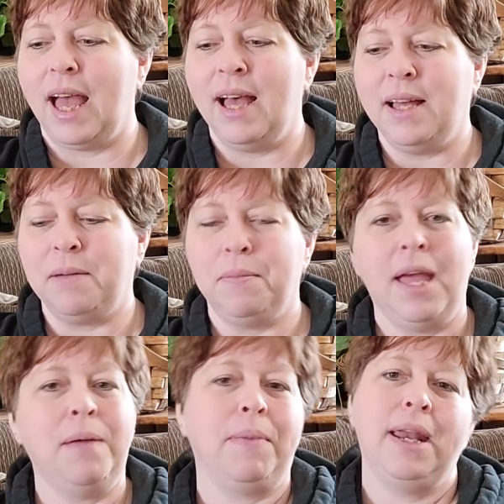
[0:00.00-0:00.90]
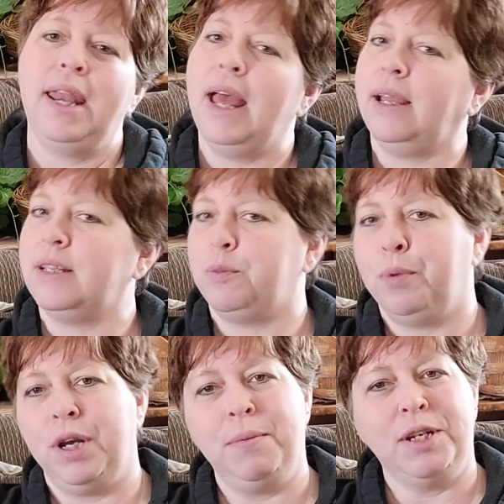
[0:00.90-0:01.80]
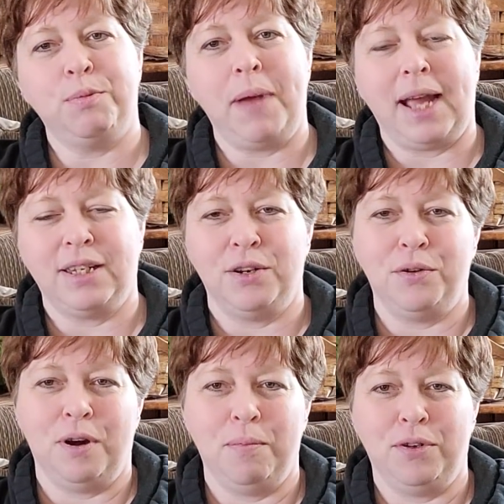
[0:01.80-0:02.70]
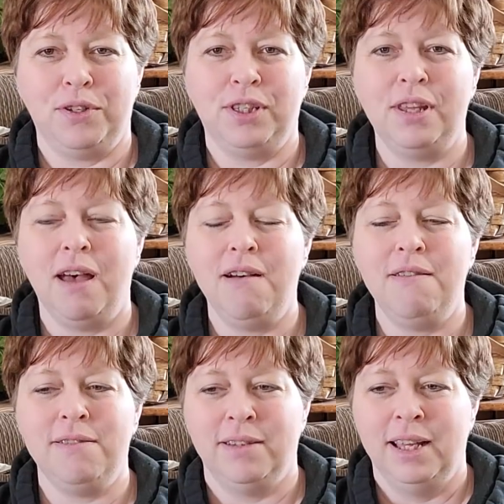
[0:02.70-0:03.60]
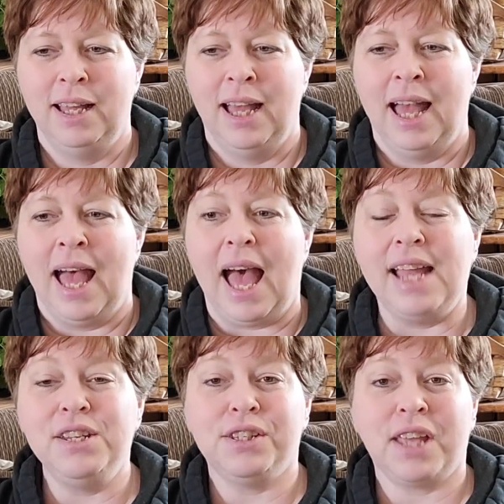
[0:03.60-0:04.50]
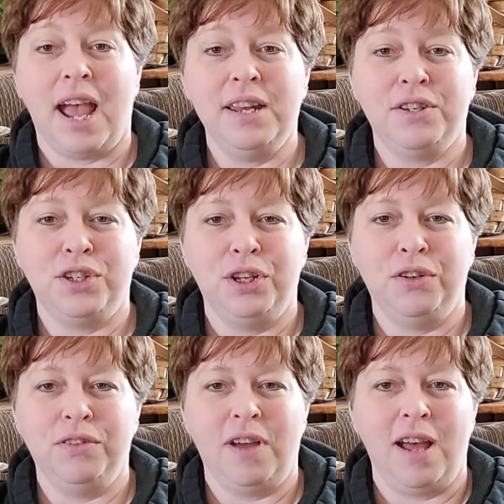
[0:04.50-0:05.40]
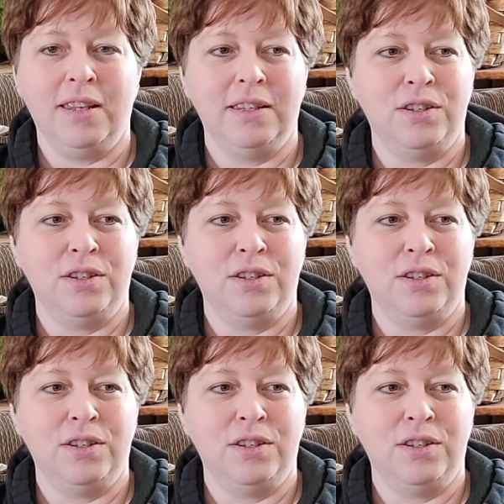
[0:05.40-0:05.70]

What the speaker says: And my neck is pretty much back to normal. So I just kind of chilled on